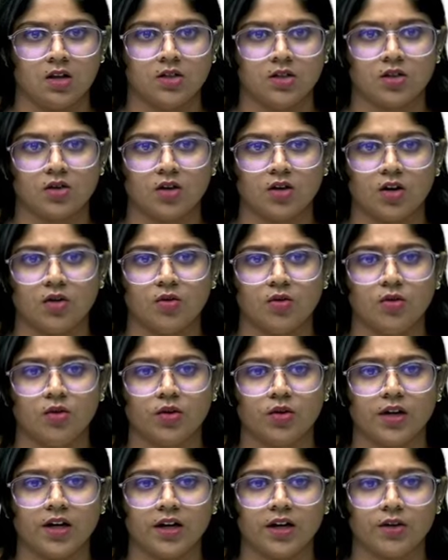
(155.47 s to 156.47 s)
So now
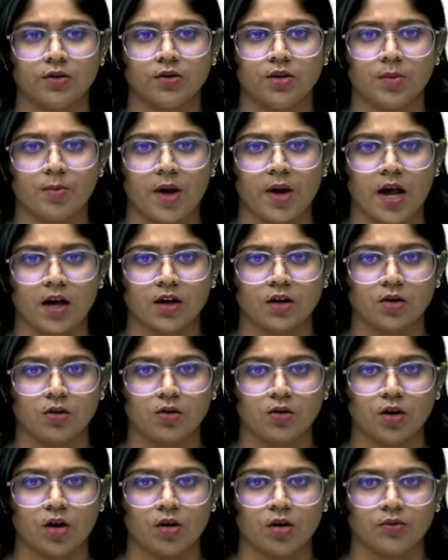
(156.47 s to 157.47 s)
looking into the
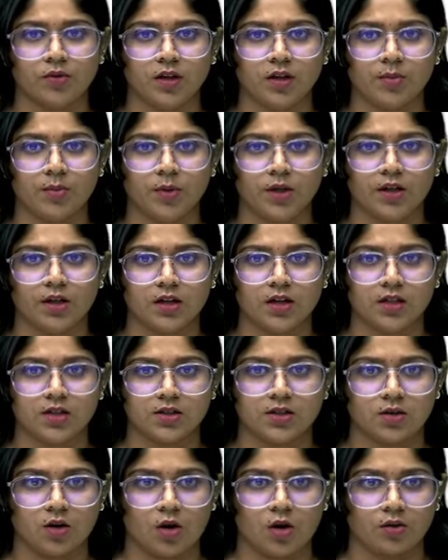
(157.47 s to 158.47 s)
background of the Middle
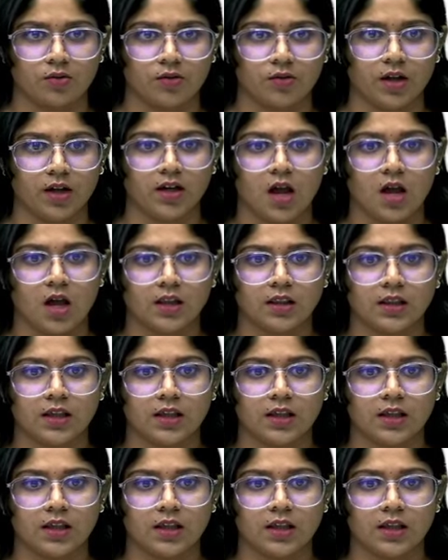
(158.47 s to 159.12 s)
East conflict,